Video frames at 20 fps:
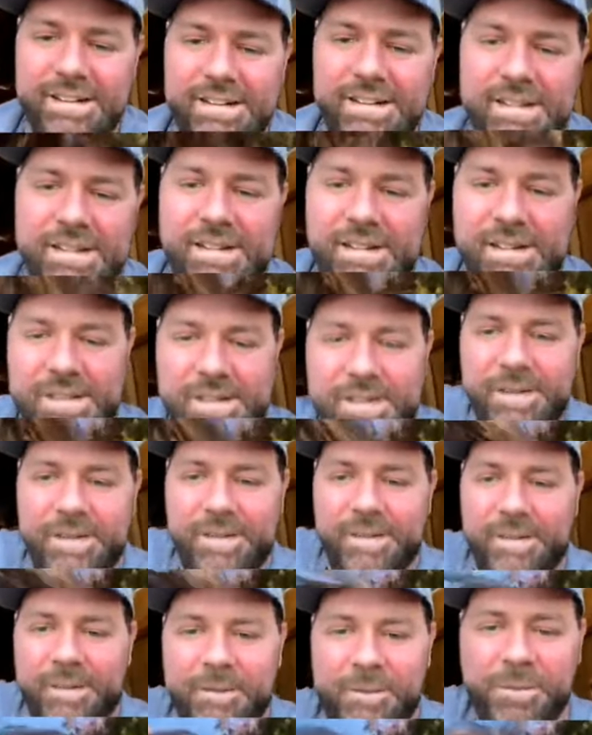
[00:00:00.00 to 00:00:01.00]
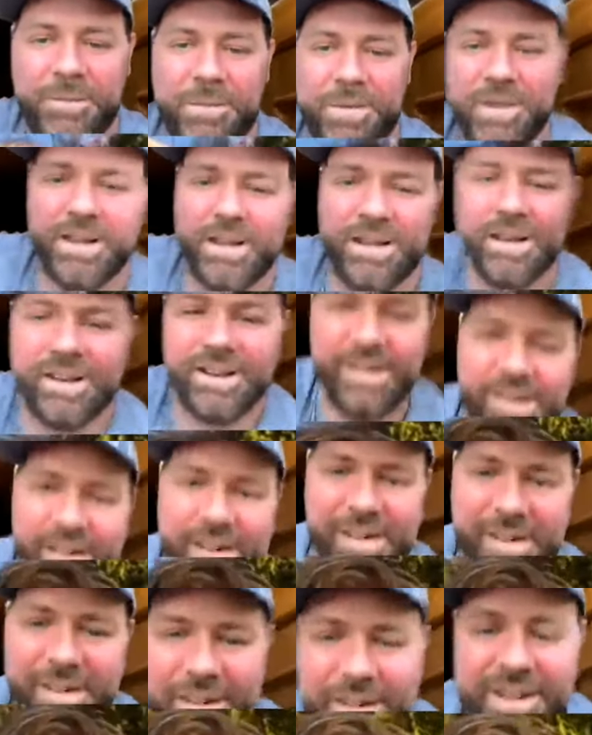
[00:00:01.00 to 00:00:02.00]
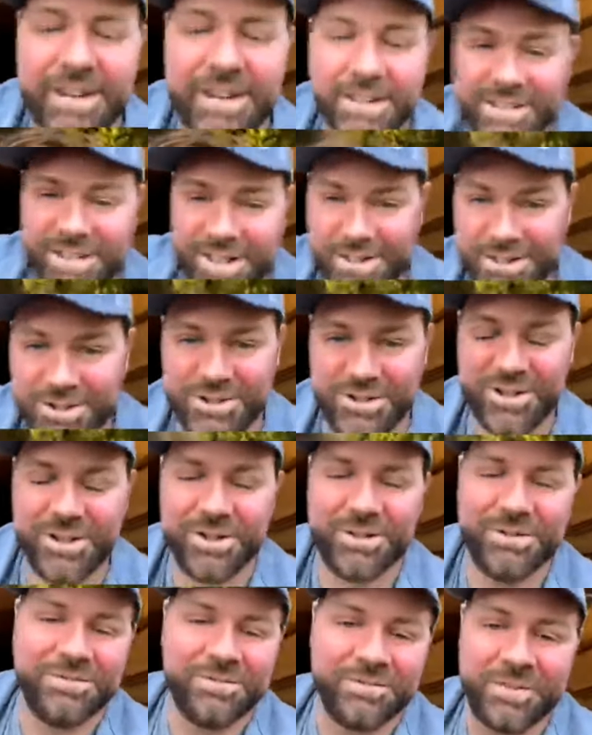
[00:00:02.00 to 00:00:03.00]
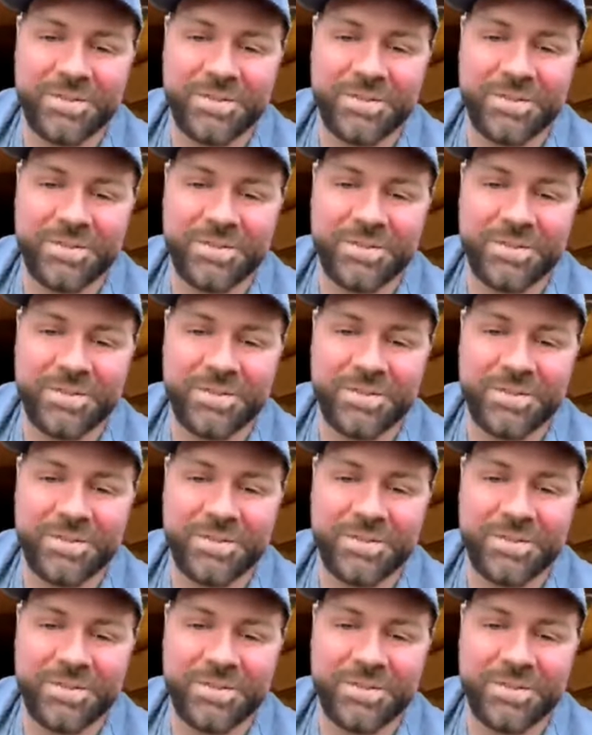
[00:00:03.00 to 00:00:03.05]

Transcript: Well, uh, any kind of haircut we do with the own. That's true.